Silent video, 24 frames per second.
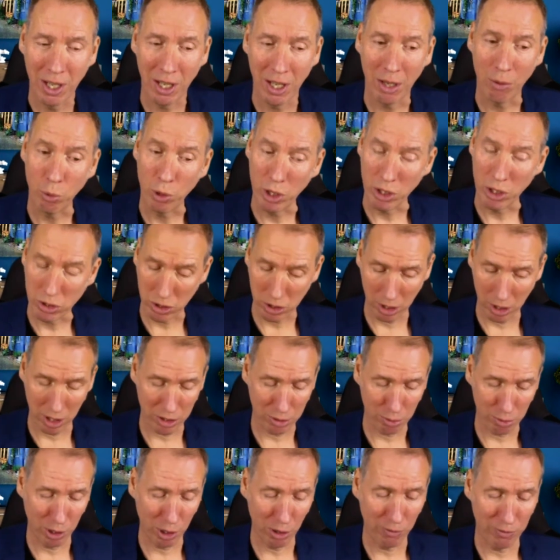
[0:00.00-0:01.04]
which as
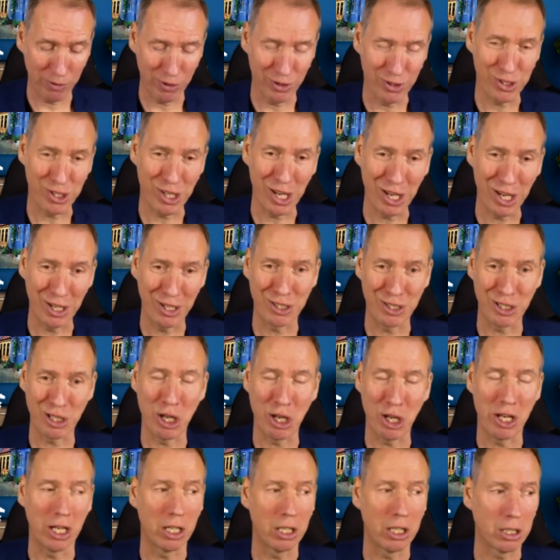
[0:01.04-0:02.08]
we often say is
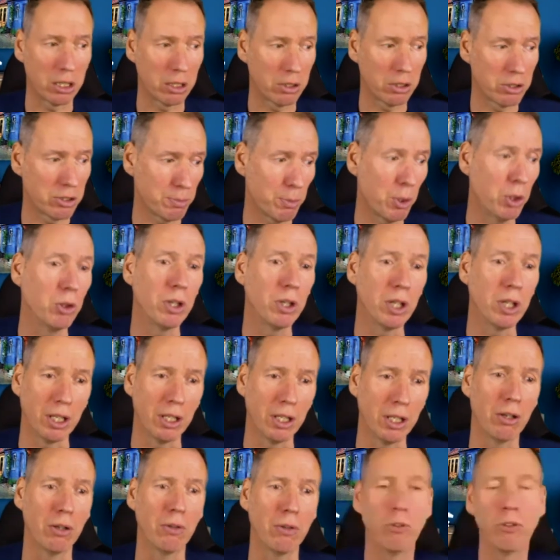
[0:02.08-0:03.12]
like smoking, you
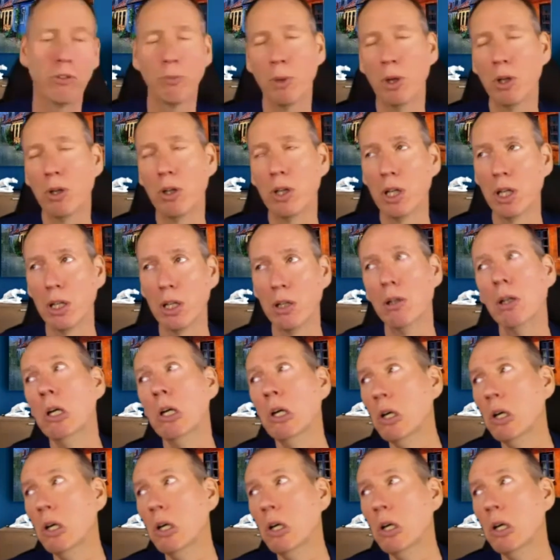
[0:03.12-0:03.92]
know, smoking